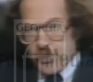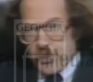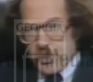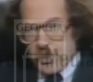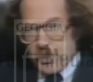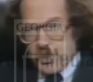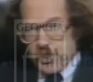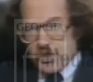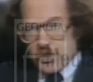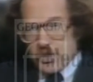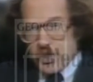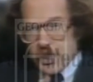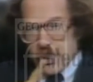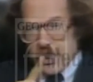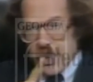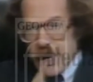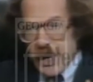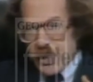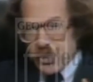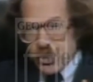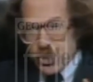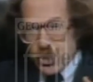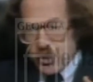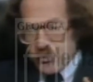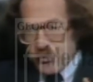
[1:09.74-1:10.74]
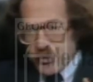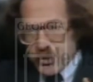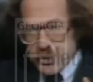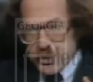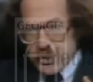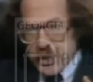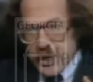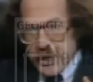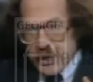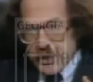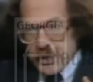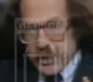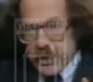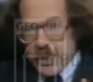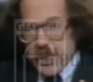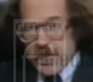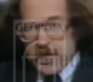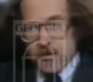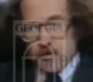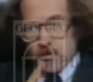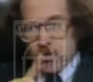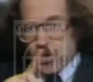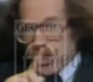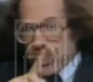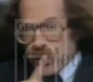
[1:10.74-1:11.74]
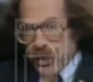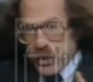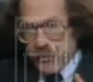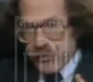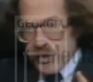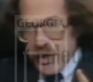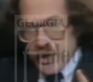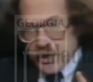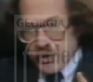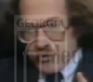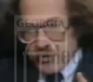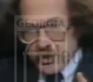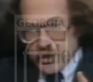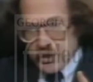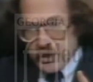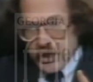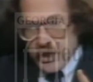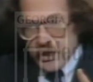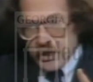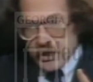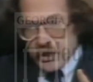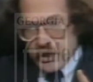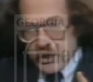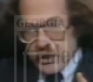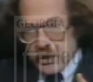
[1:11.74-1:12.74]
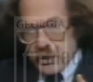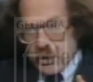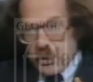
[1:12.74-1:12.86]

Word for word: is an occasional mistake, and if we're going to make a mistake,